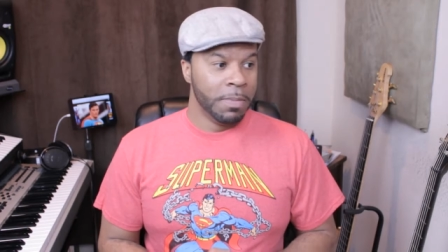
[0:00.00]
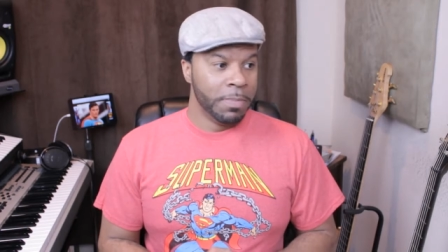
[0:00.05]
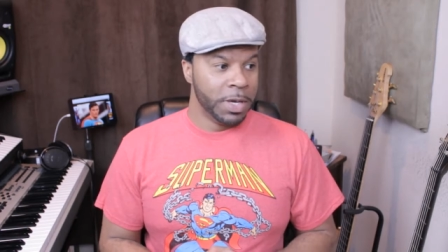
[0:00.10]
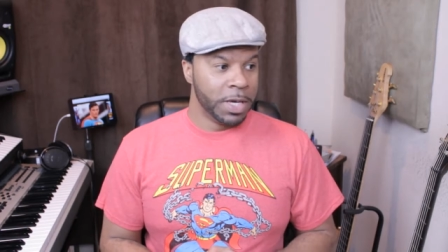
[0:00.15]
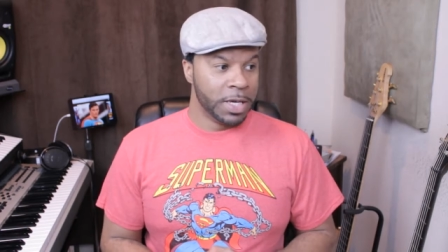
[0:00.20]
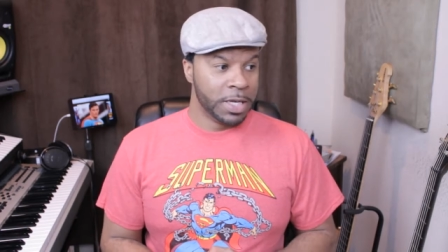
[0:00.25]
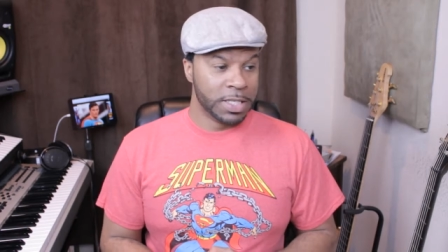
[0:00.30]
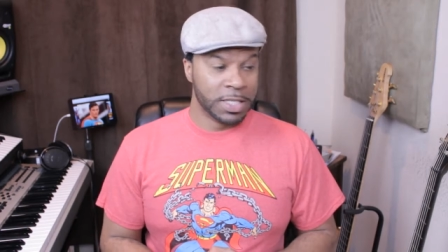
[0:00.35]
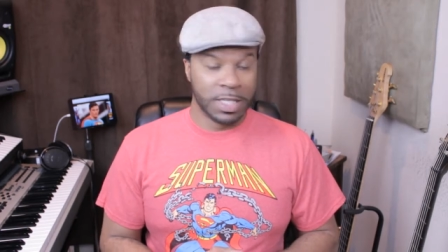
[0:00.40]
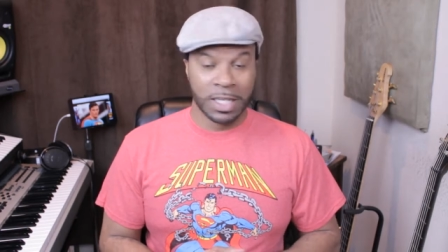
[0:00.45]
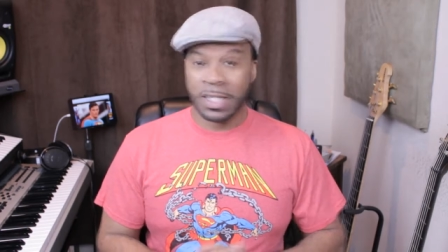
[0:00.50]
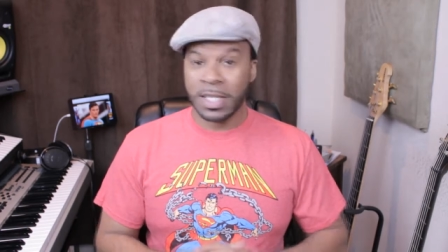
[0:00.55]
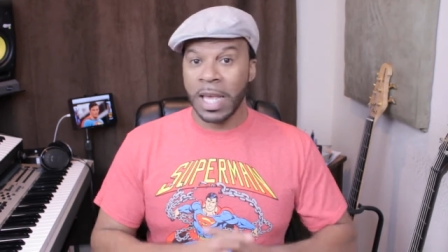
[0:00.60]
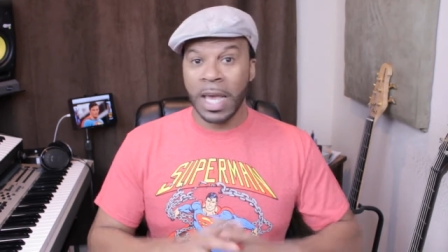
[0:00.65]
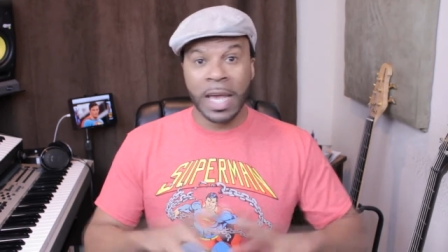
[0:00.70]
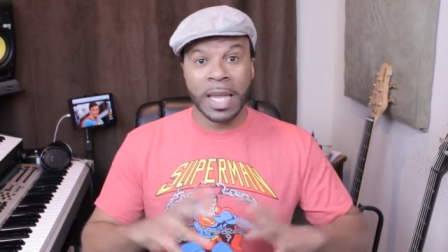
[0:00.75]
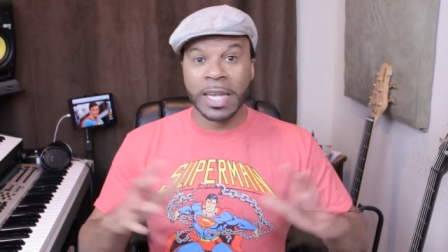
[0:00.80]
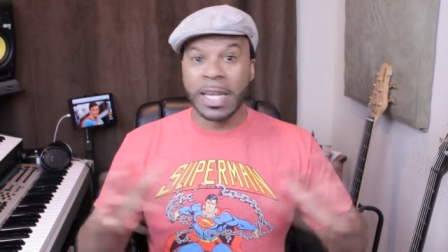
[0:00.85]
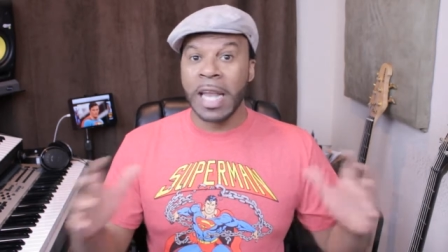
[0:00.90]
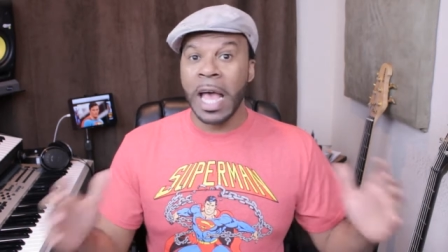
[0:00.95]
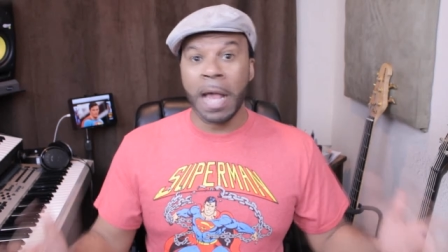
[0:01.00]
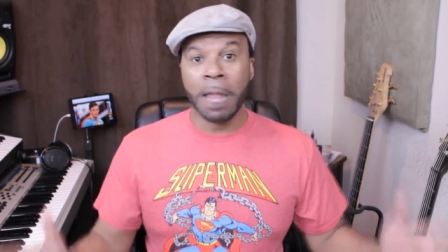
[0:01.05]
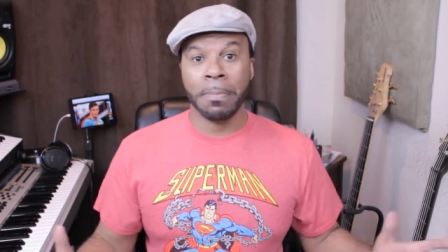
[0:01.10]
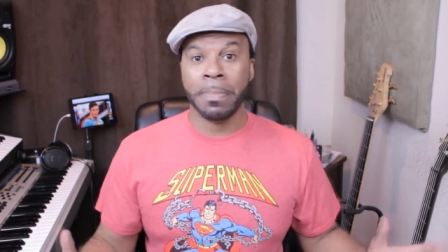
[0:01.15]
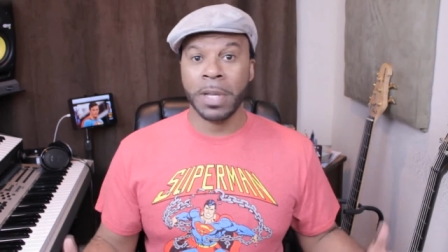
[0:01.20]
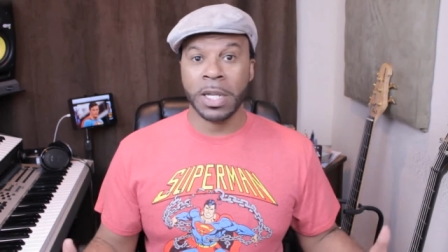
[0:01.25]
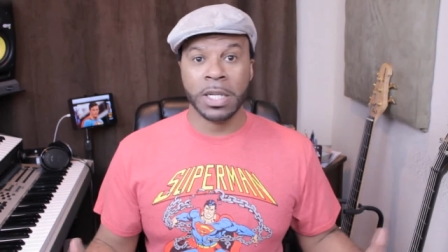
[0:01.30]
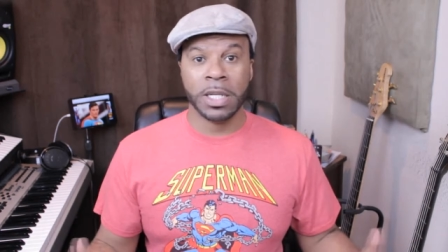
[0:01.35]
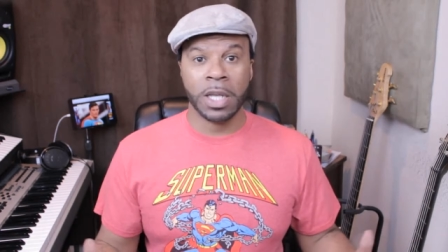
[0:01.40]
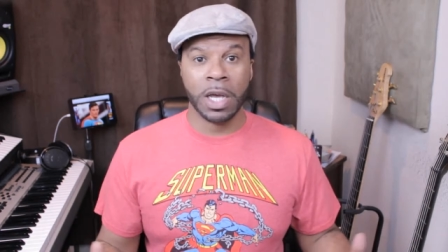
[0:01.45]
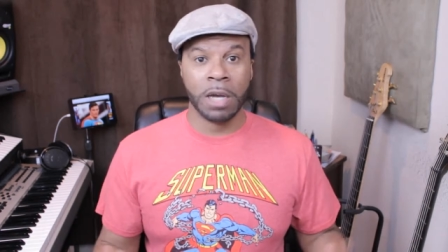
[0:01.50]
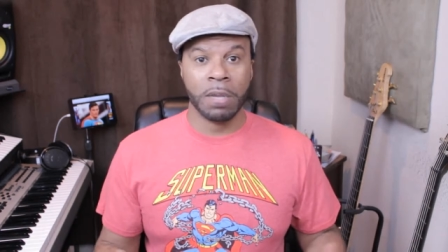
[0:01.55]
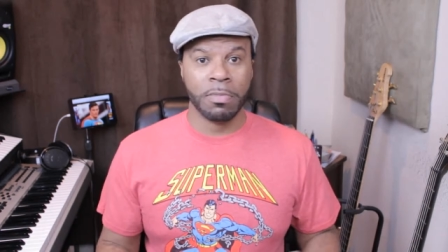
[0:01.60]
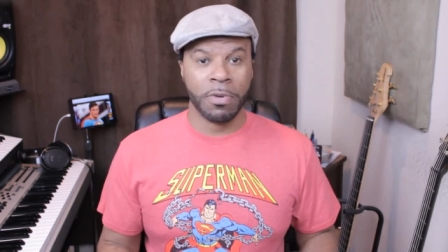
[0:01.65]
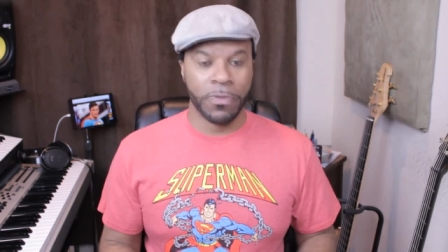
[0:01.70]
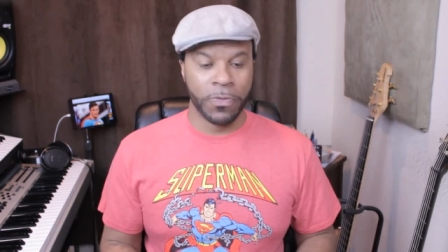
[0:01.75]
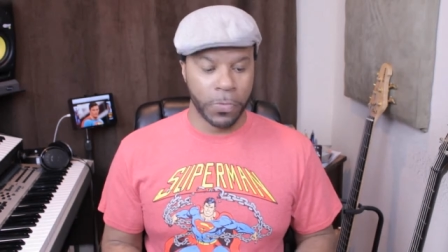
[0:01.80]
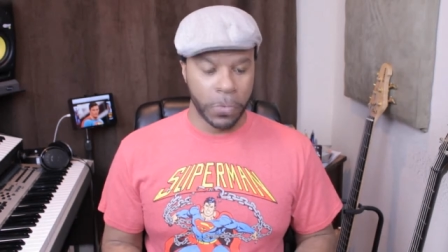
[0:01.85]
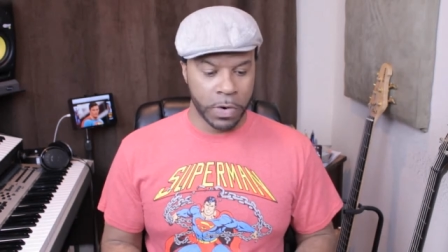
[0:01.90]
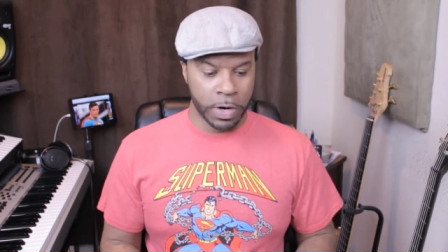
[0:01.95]
because this had not been done
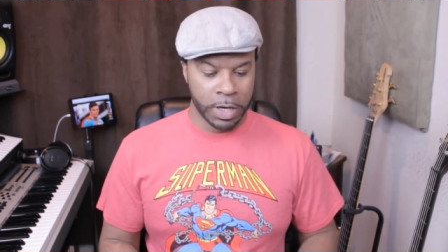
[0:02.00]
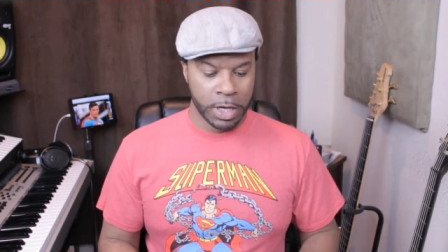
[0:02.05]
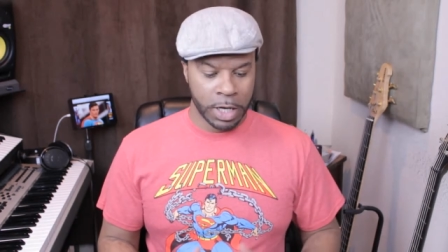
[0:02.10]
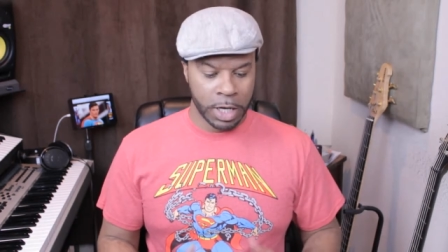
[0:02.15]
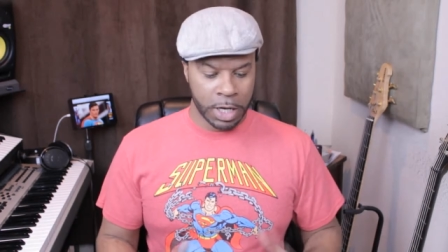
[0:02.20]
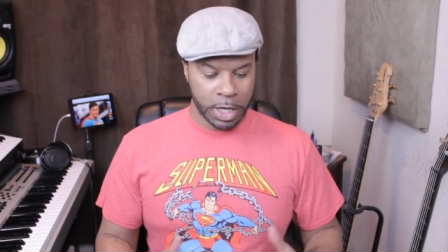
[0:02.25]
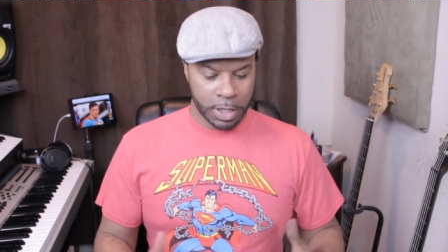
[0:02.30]
before.